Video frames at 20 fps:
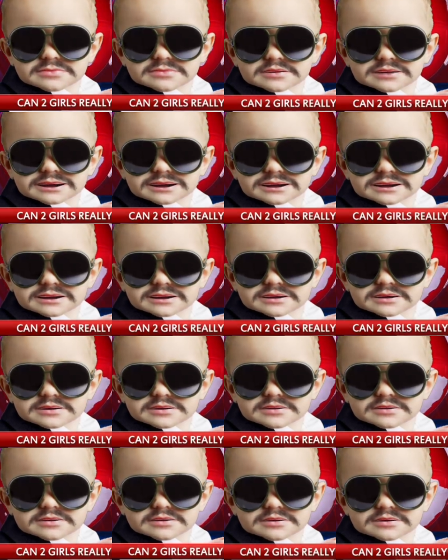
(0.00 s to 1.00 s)

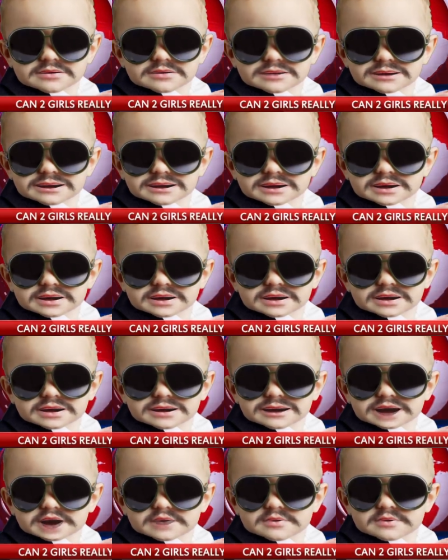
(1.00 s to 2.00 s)
Maybe they
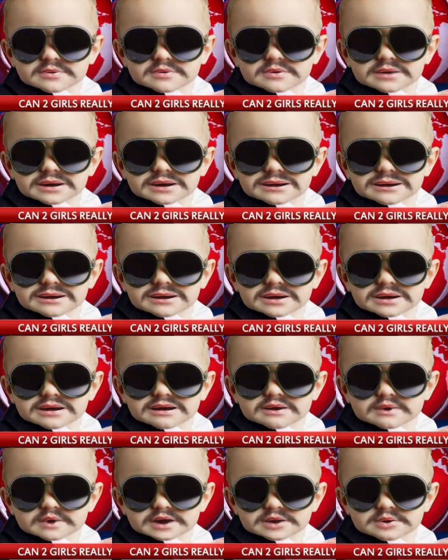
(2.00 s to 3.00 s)
uh, are
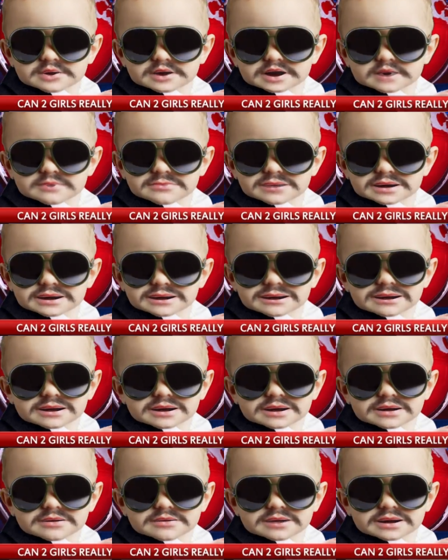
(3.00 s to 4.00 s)
envious or something
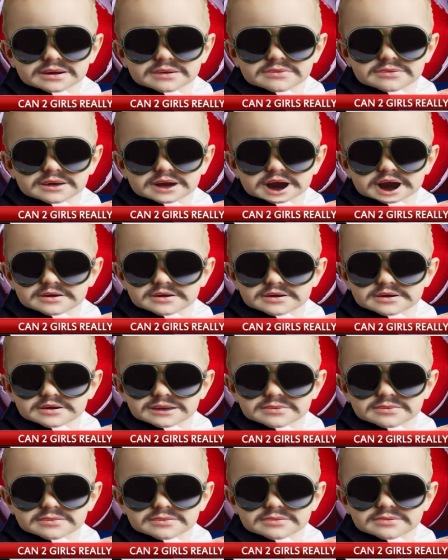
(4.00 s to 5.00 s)
that they were
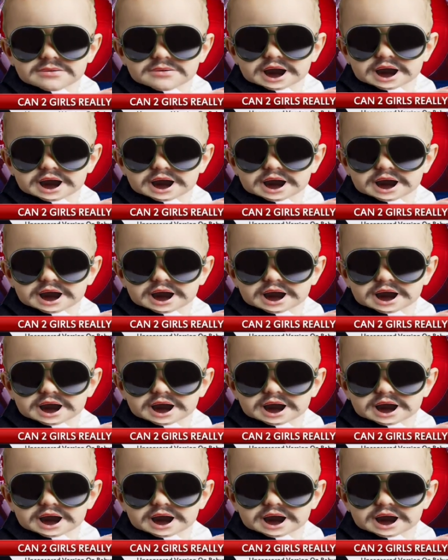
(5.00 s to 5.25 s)
working.